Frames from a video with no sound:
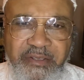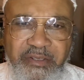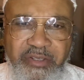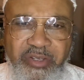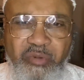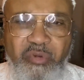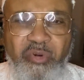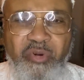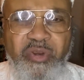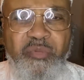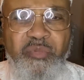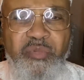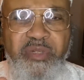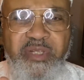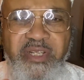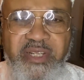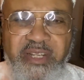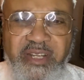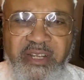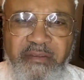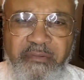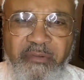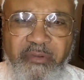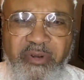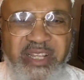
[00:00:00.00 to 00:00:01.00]
You're working with the
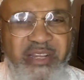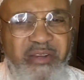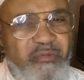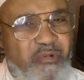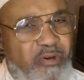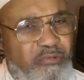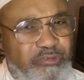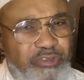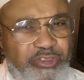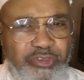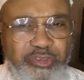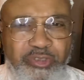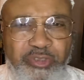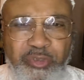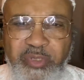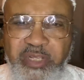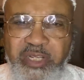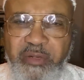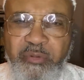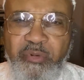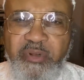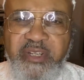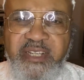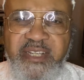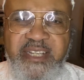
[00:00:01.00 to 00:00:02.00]
devil. He wants you to. He
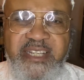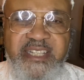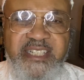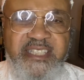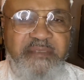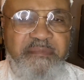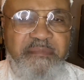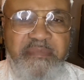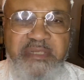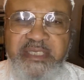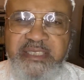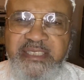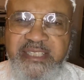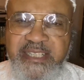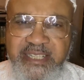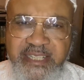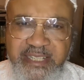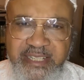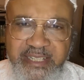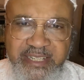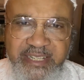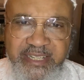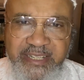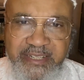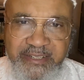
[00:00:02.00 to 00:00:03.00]
want to get as many as he can
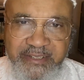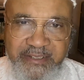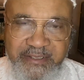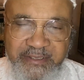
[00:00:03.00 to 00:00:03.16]
get.